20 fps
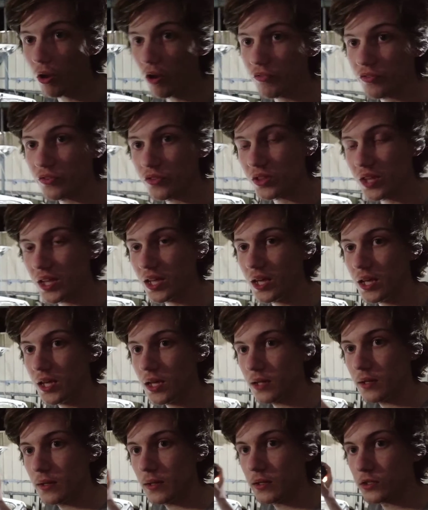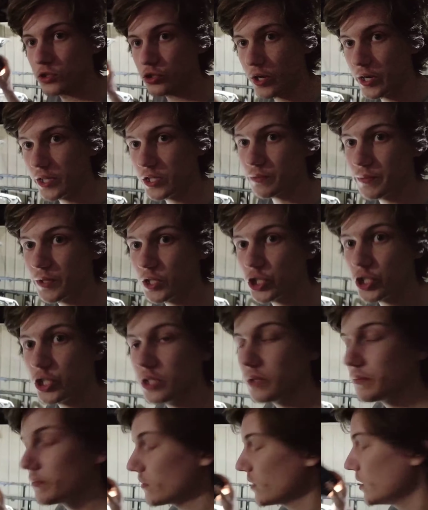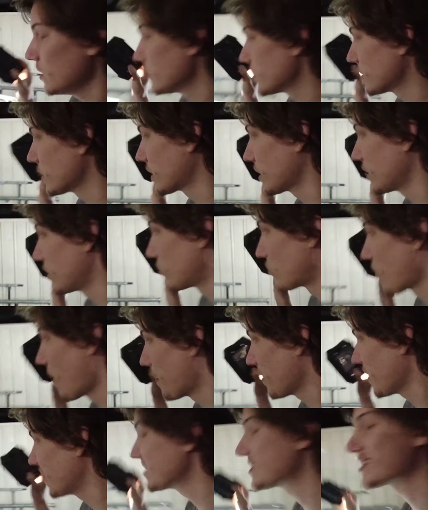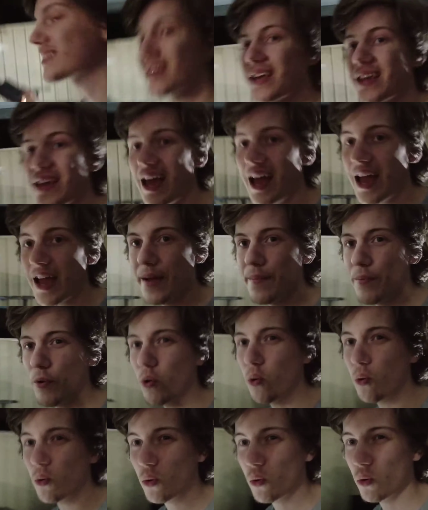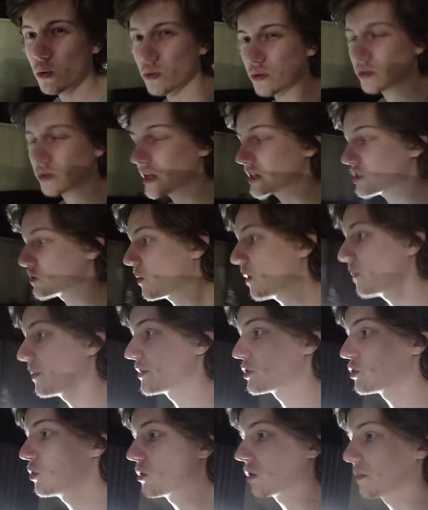off of the transmission. They're going to replace the cable, or that's what we talked